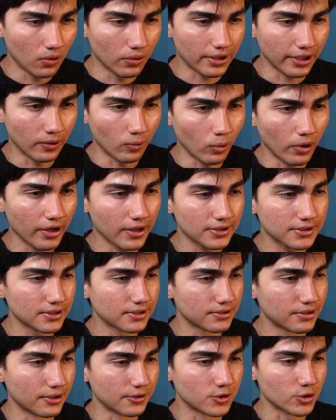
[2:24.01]
Okay, what
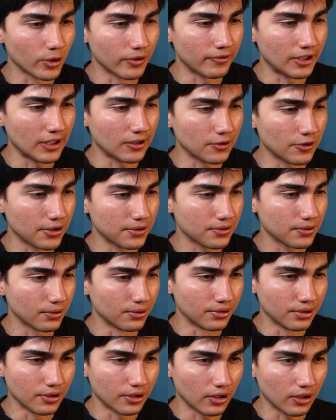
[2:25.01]
else is there to evaluate?
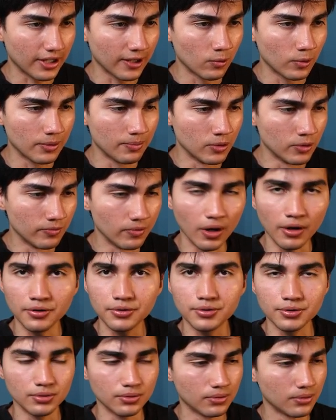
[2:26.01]
Or can we move
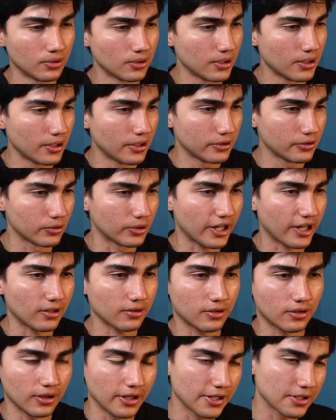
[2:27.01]
on to
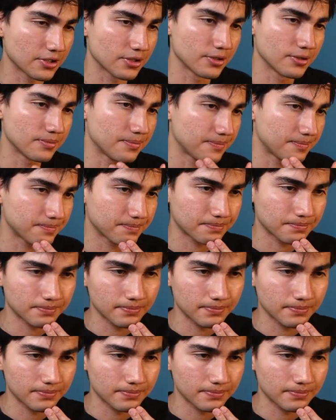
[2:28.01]
calculation?